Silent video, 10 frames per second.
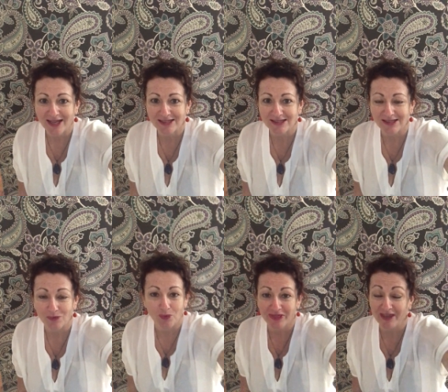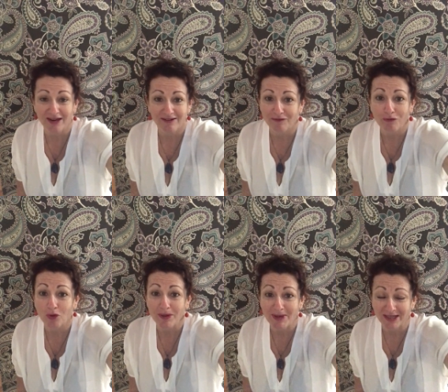as within
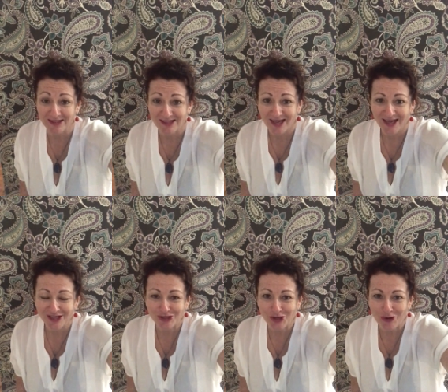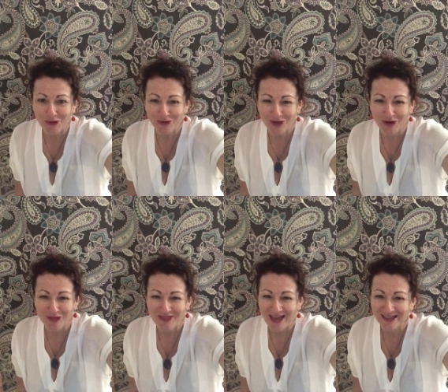40 minutes. So, you
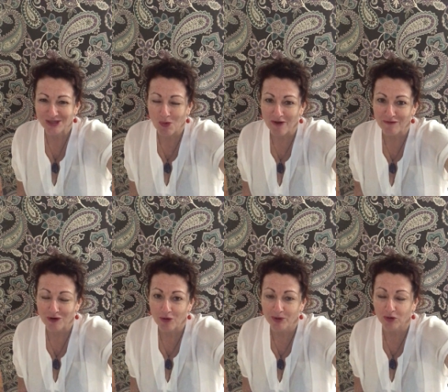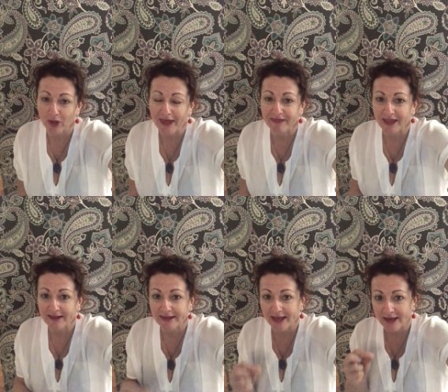know, that is quite phenomenal. And
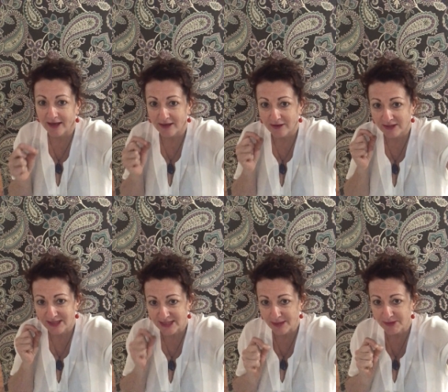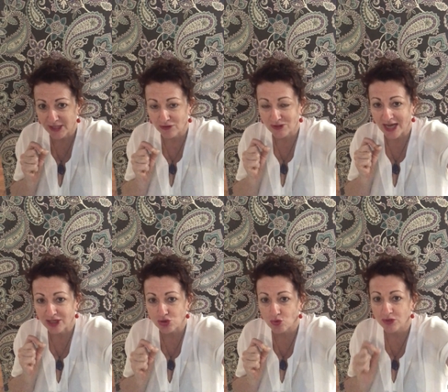then the stem cells are
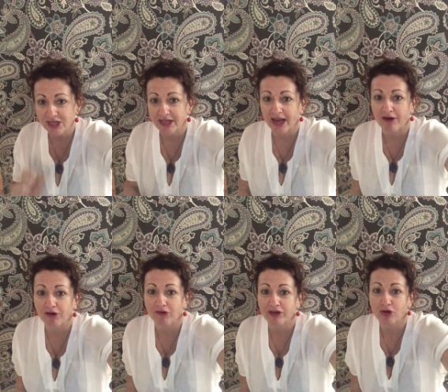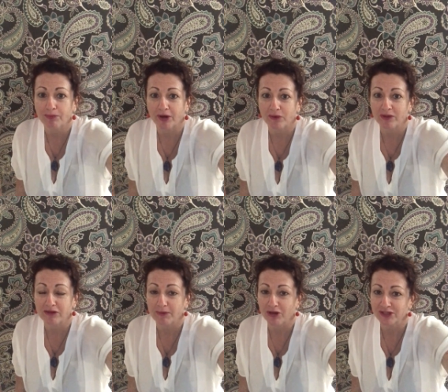drawn to the area in your body with
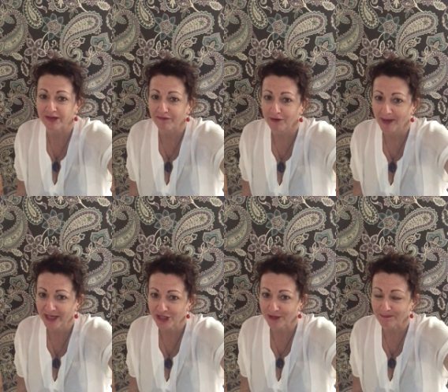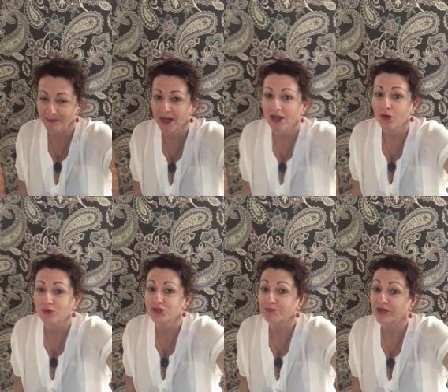the most inflammation.
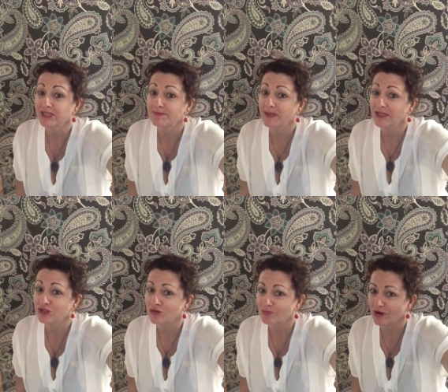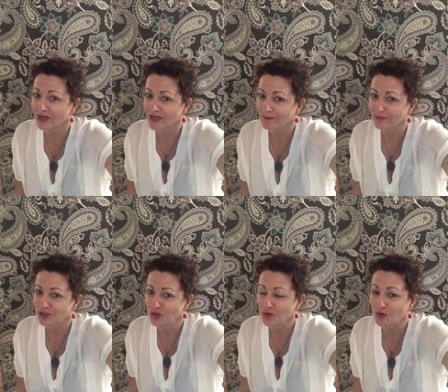Which brings me to product number
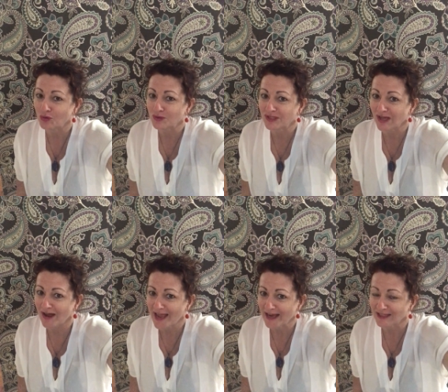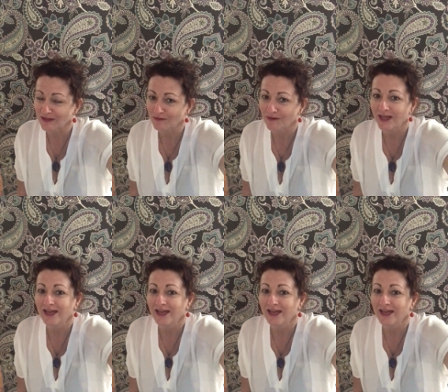two called Cyactive.